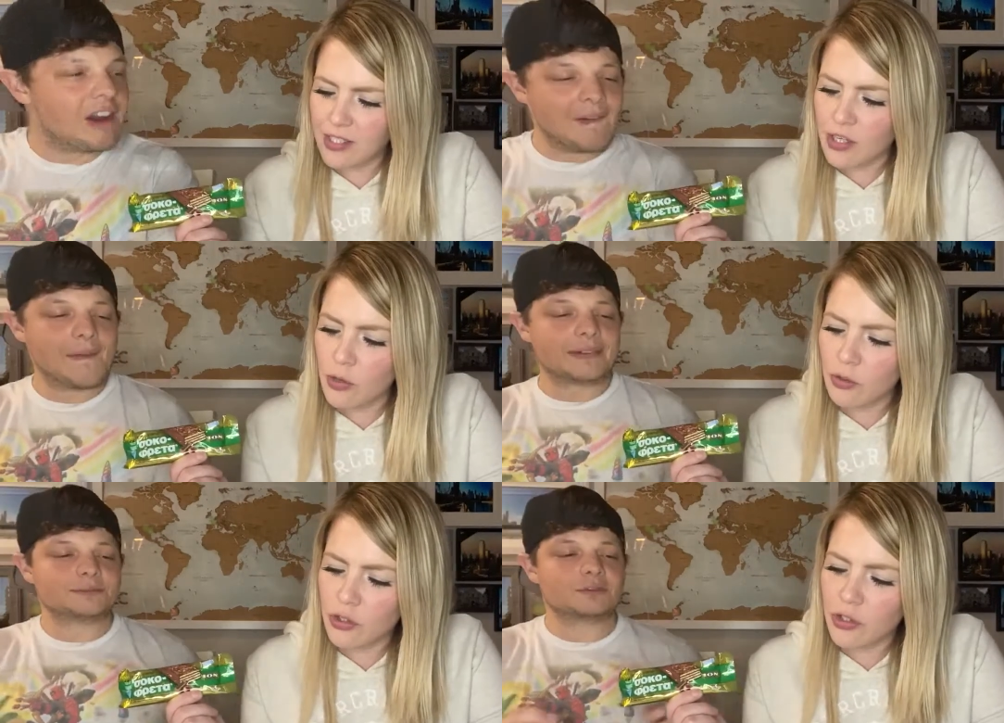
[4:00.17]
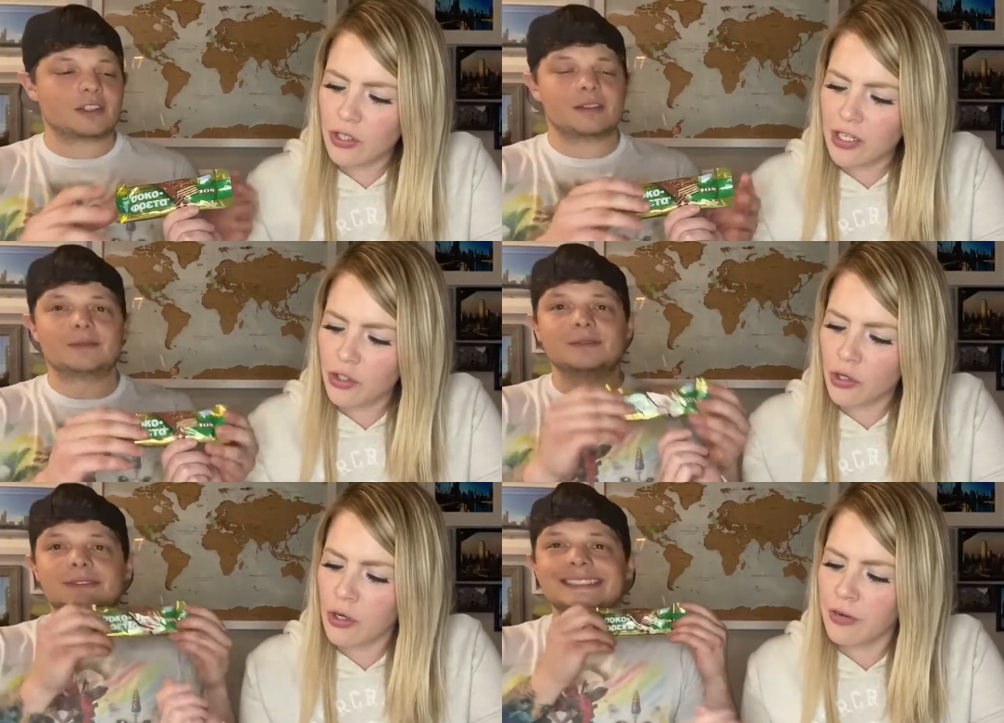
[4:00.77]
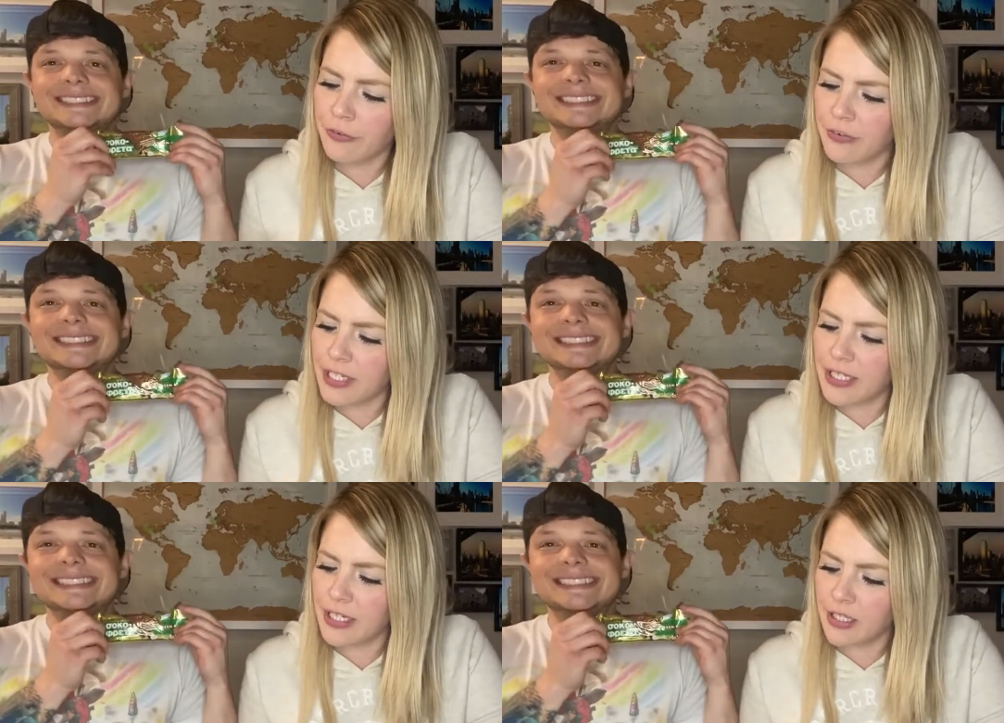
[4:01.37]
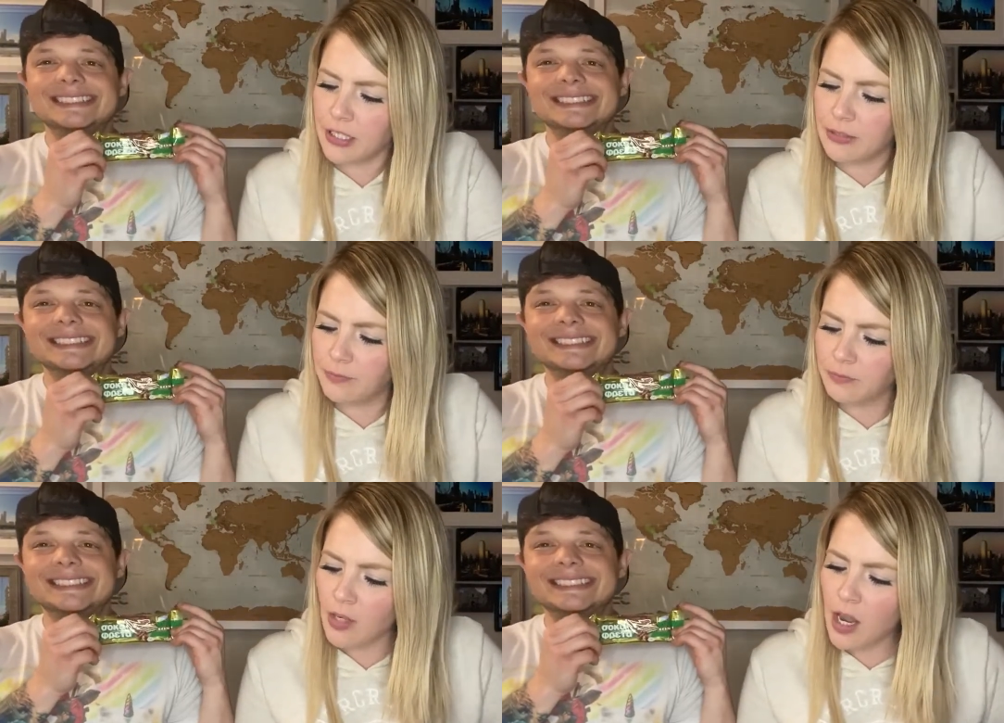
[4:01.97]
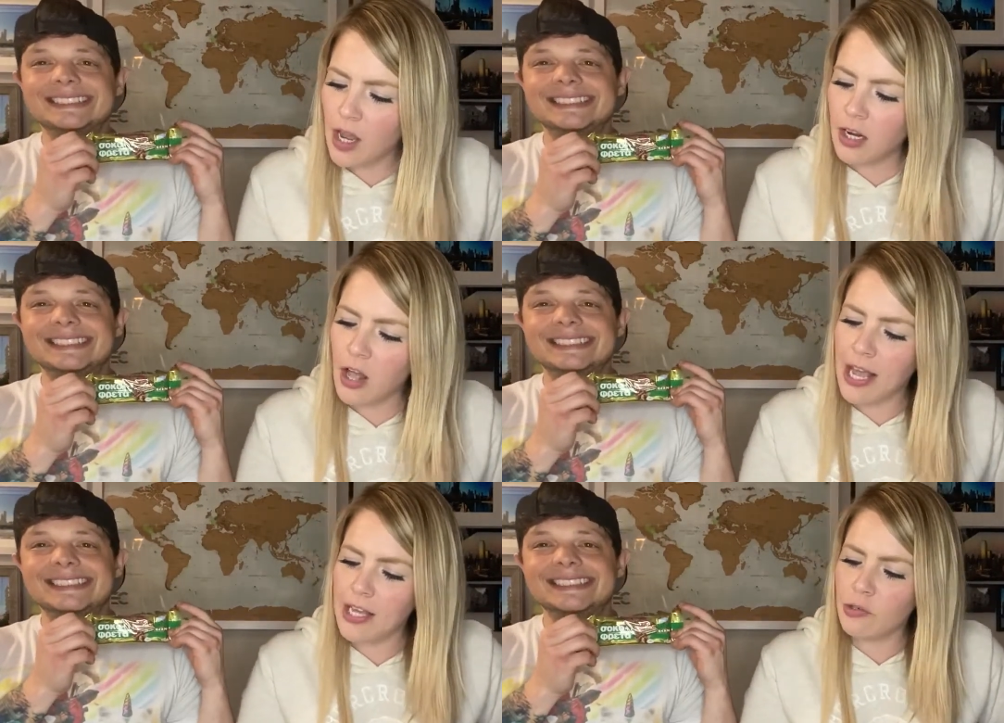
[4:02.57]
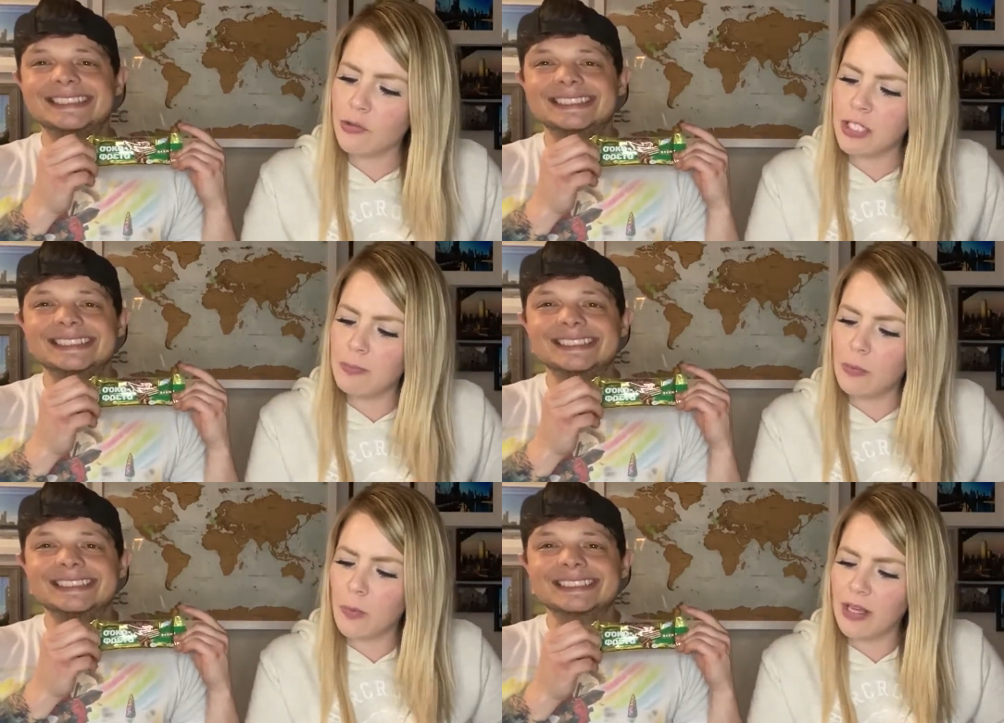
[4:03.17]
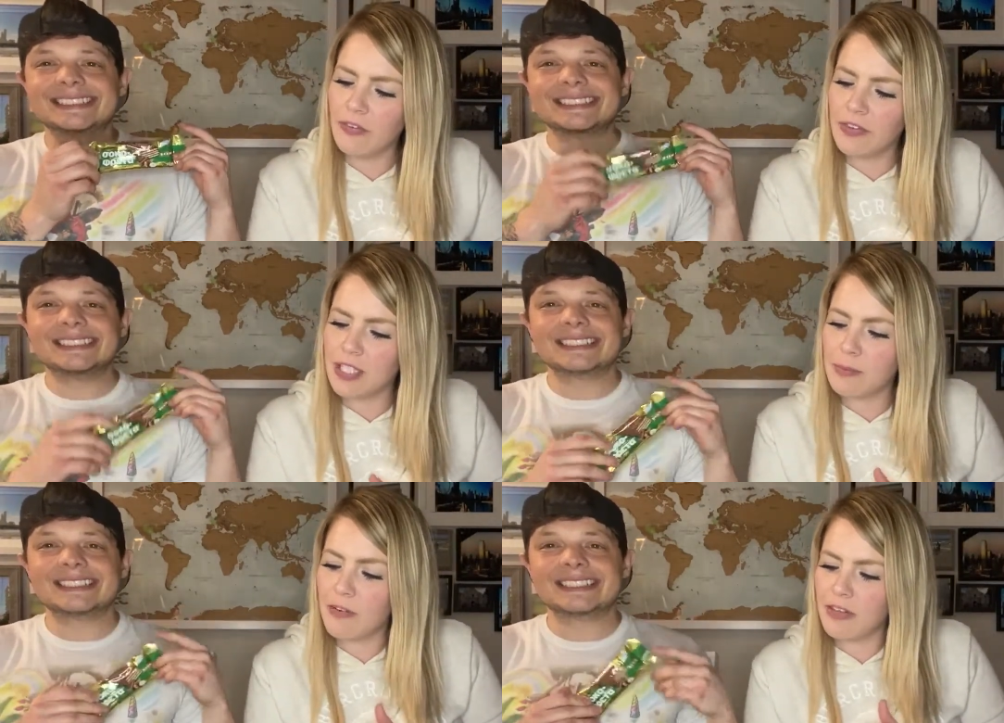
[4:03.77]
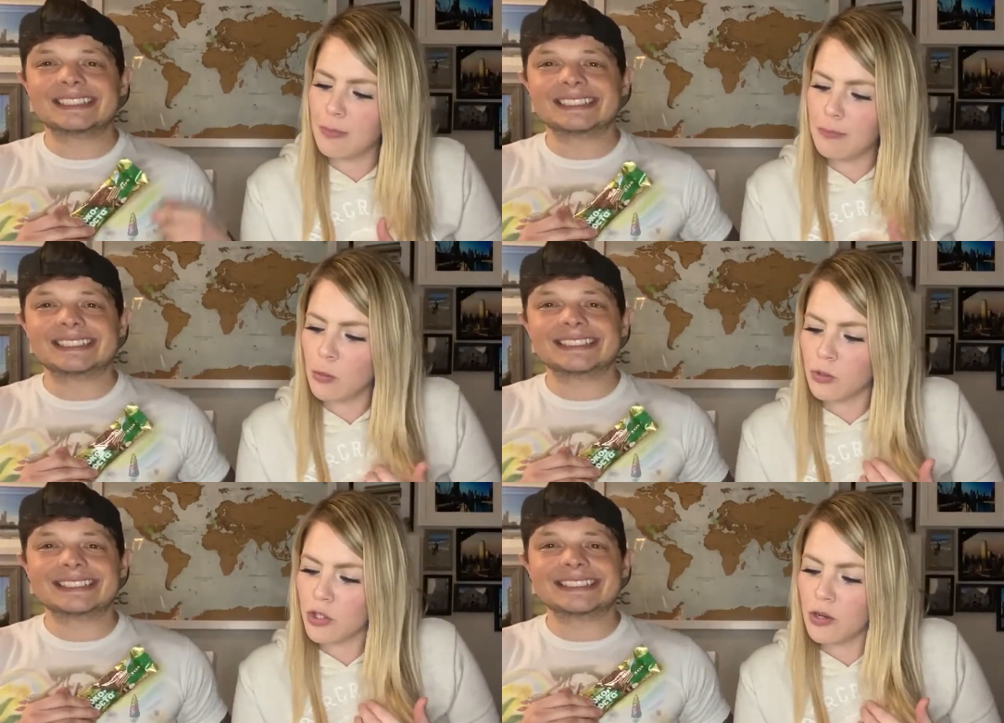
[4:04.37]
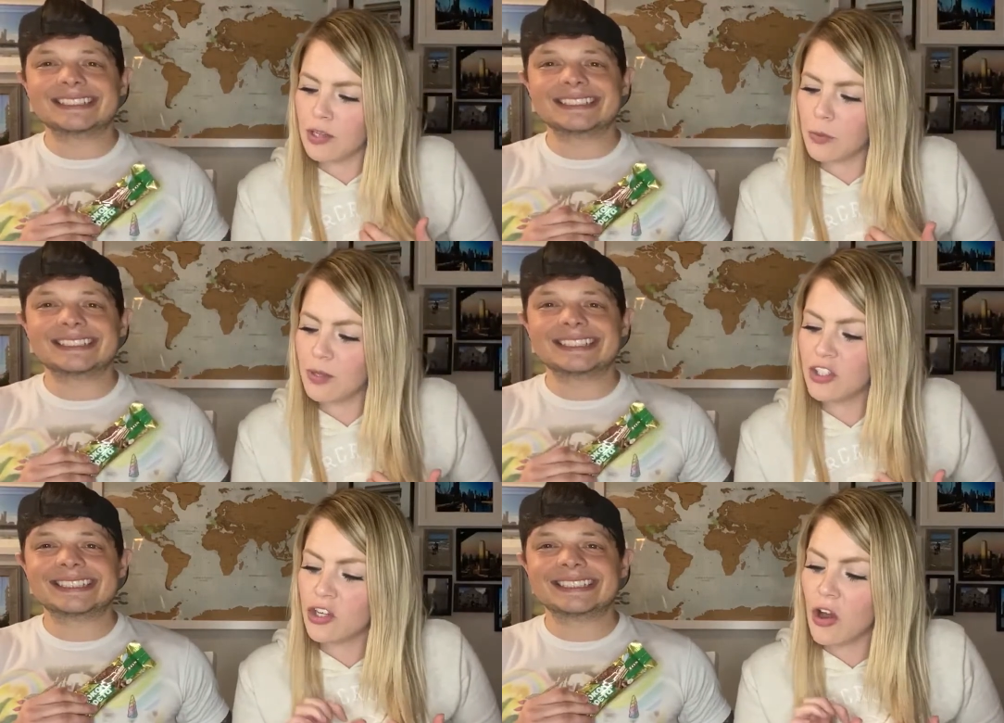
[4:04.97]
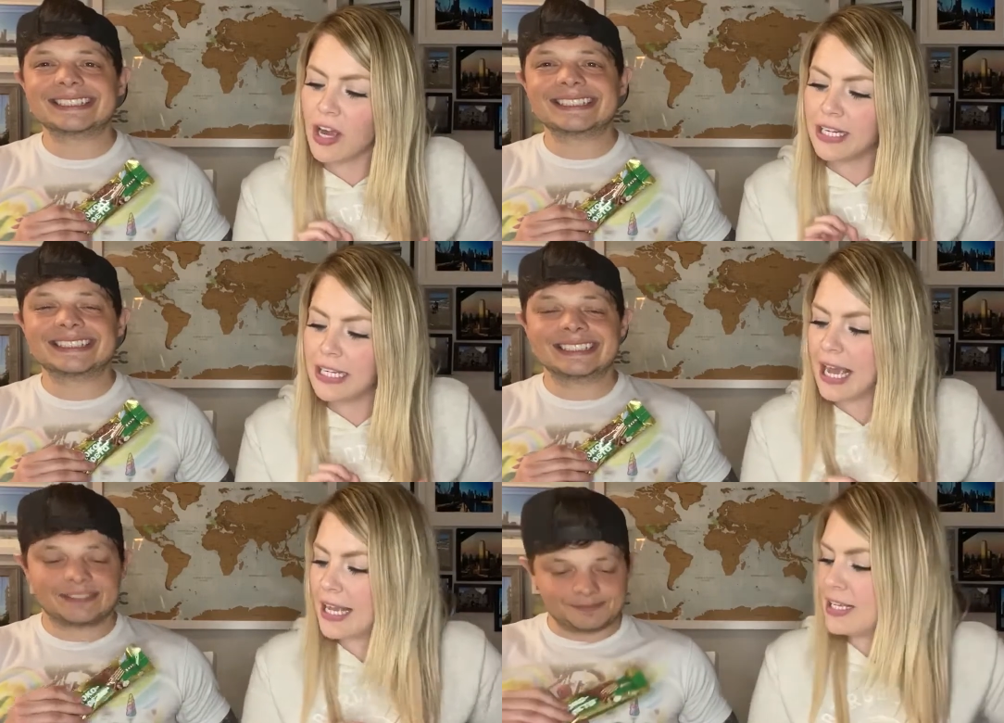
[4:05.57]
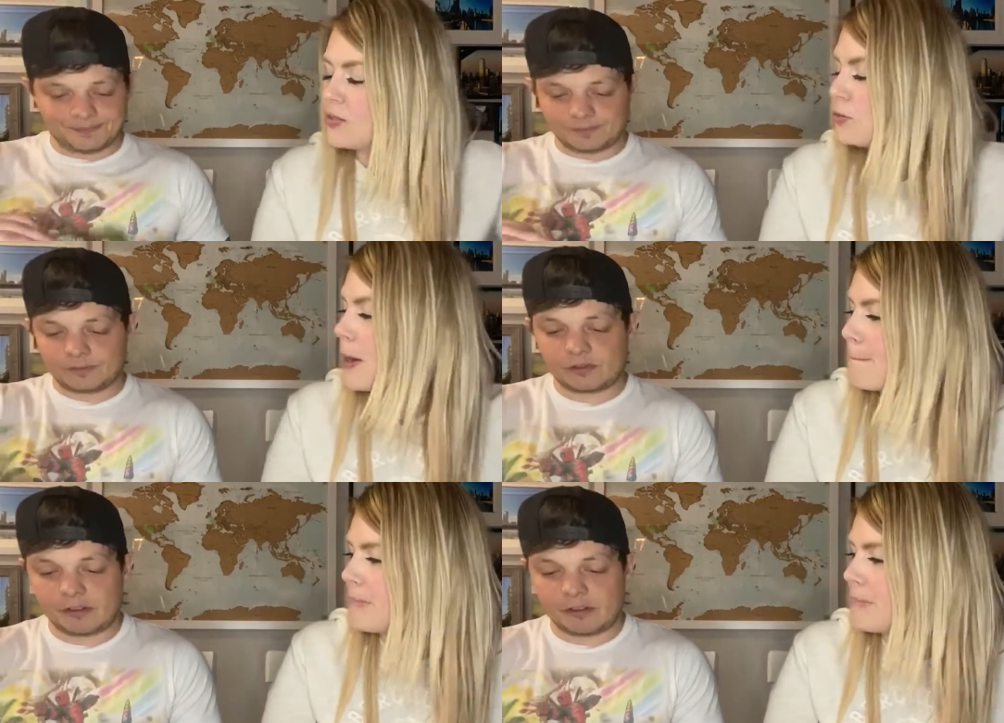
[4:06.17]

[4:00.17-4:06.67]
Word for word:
Speaker 1: is a, a frita, a light and crispy wafer smothered in milk chocolate with tiny hazelnut